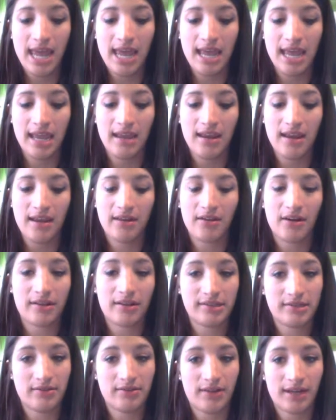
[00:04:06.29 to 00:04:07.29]
and you're
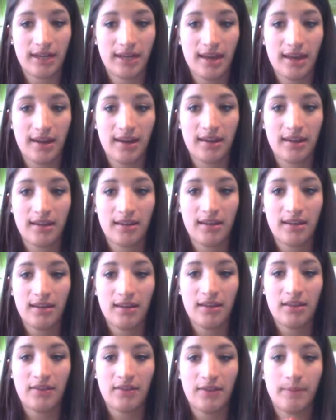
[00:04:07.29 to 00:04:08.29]
also not getting
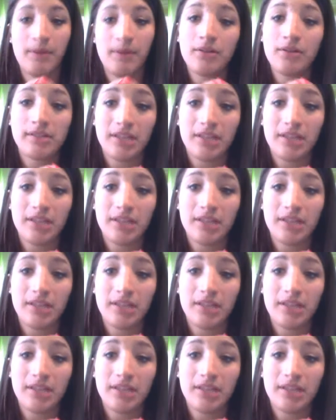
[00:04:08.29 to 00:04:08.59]
the minerals